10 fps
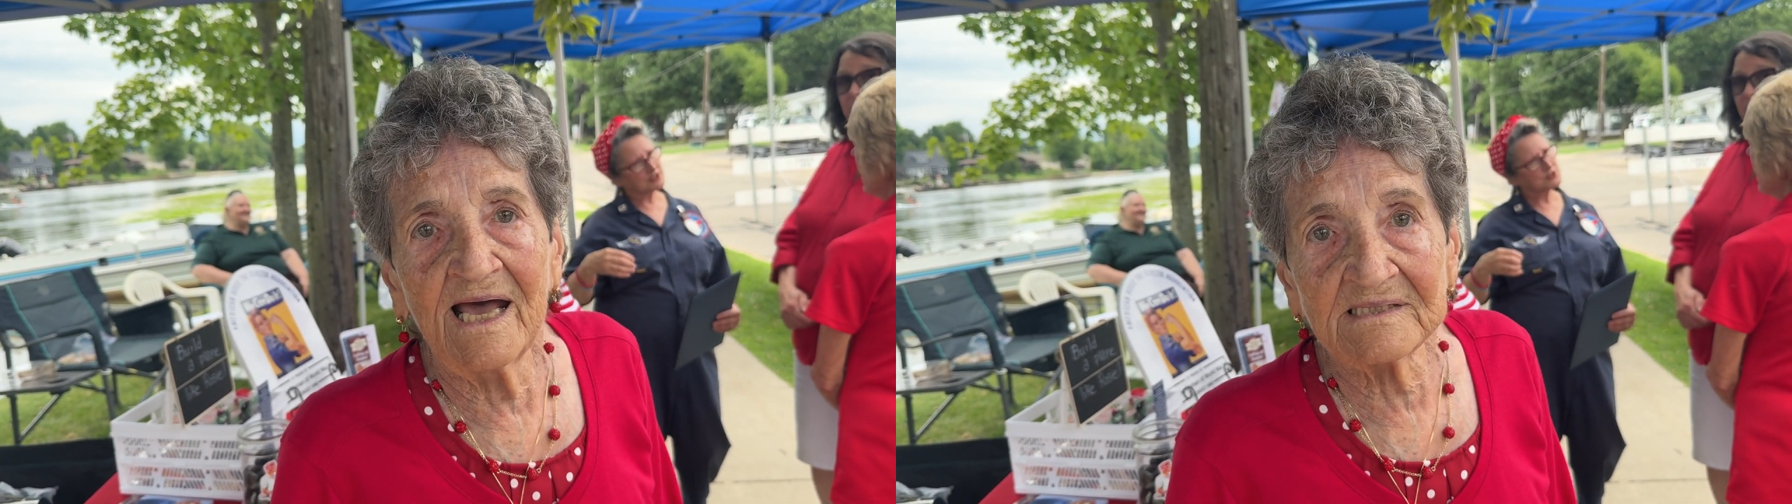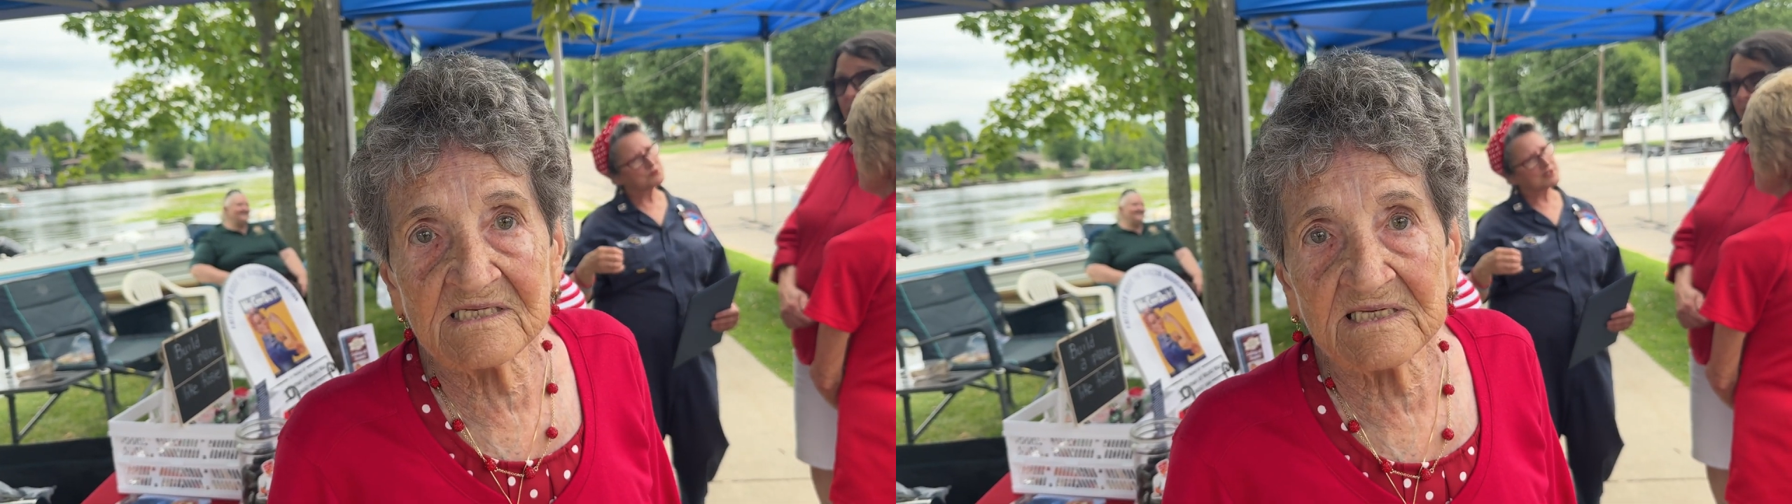
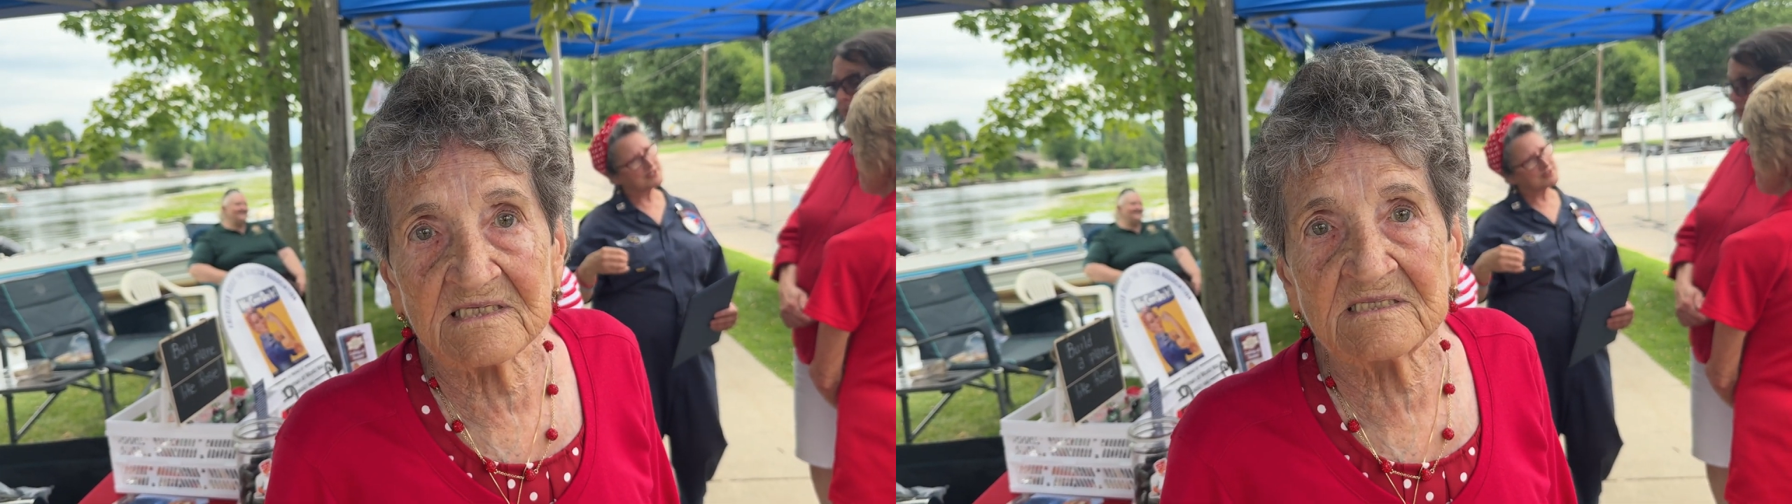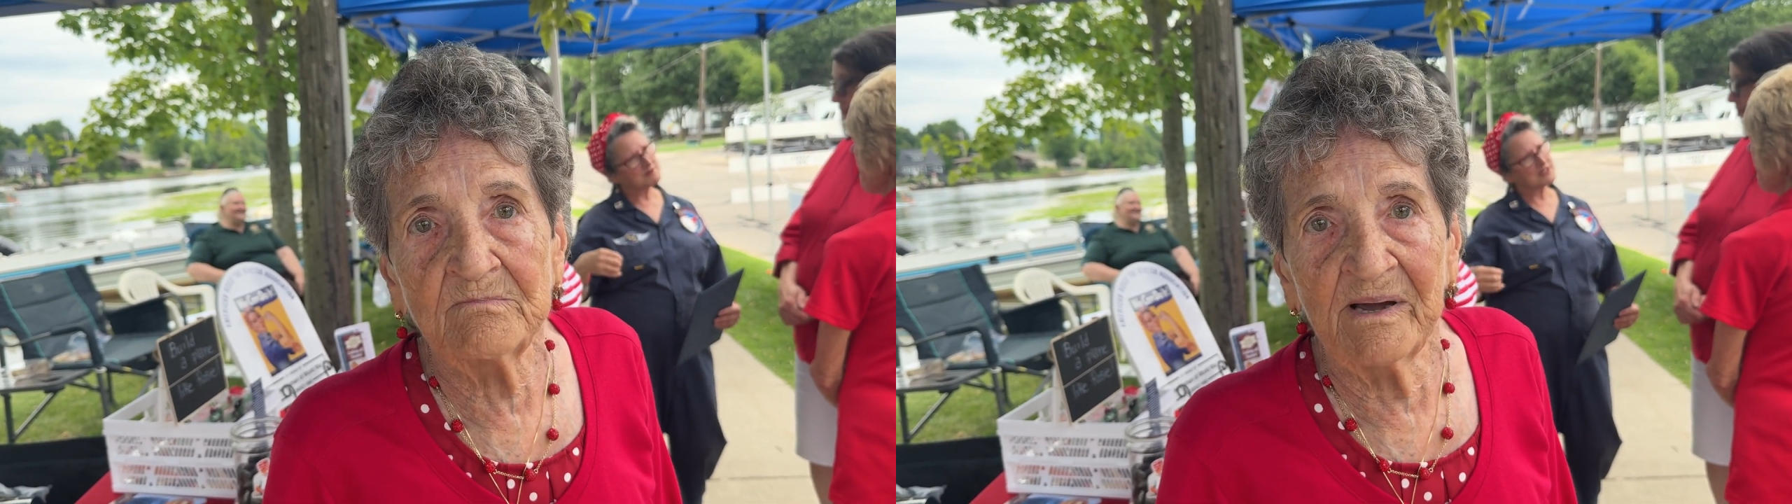
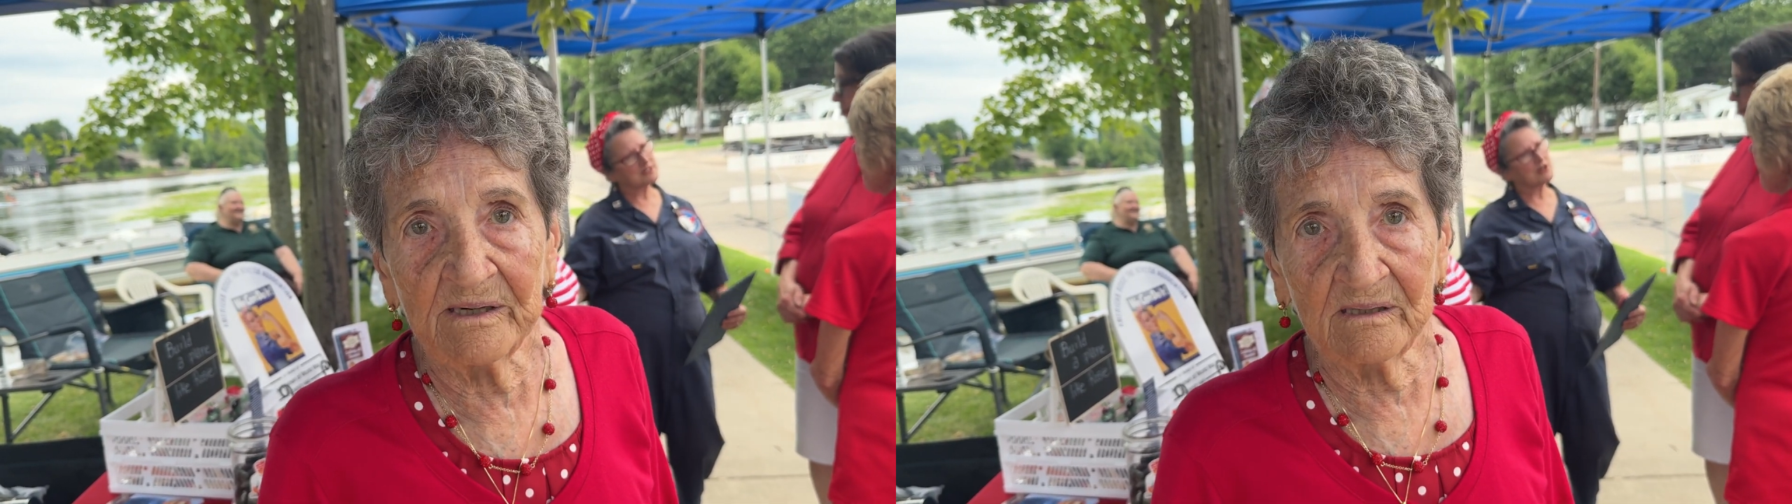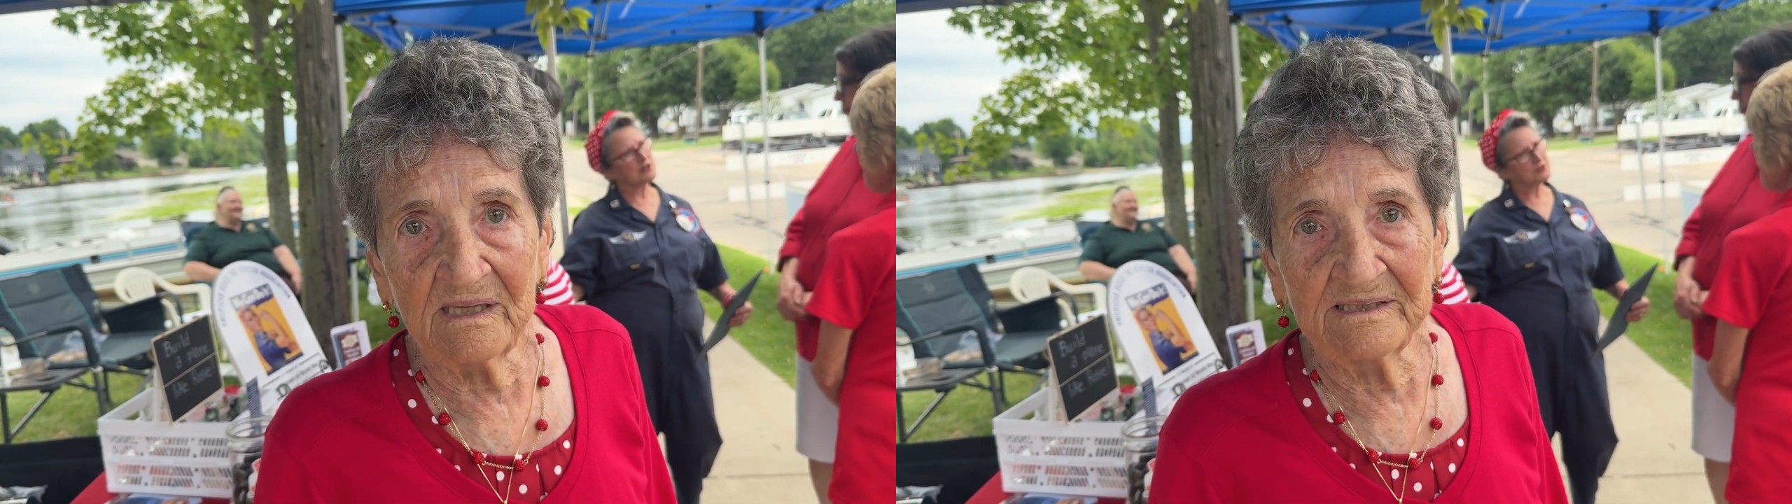Essex,
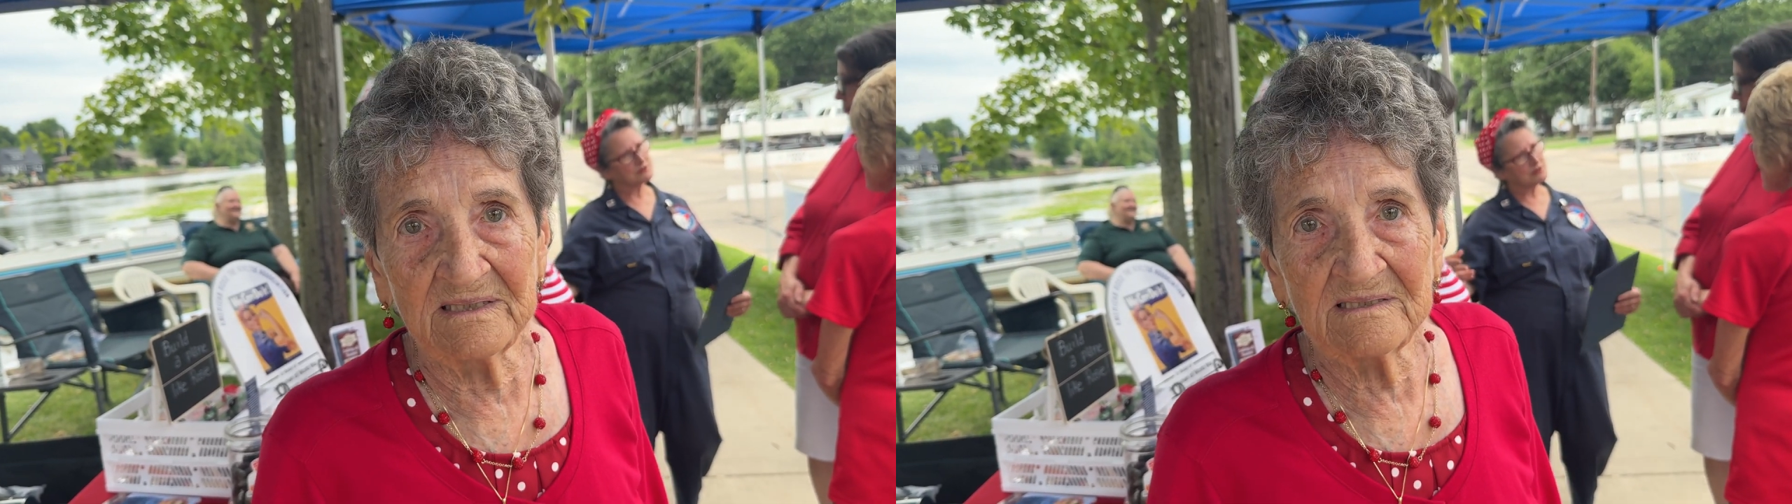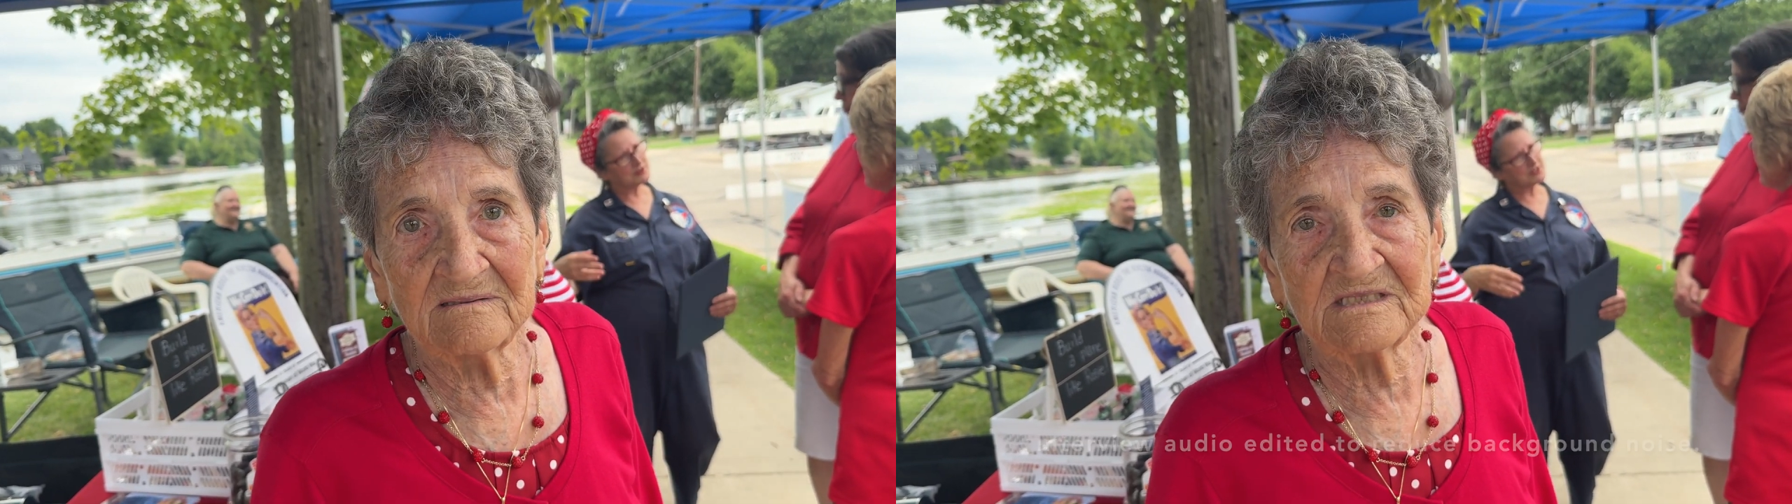
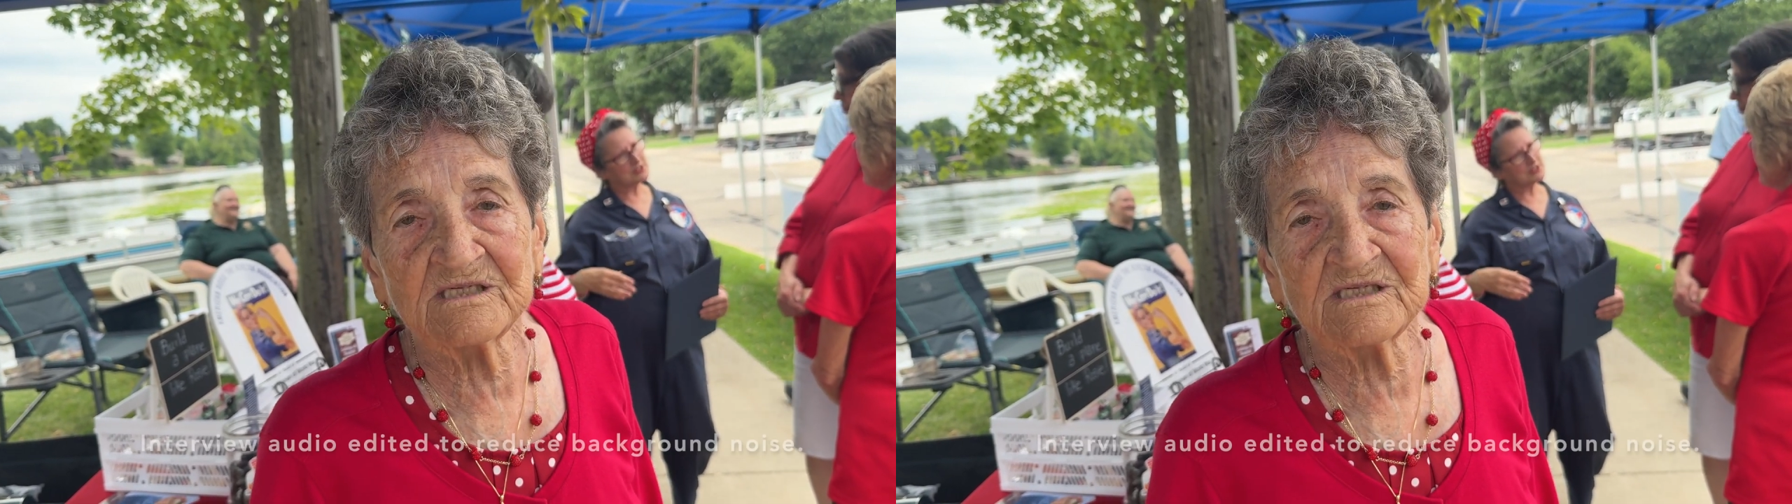Maryland,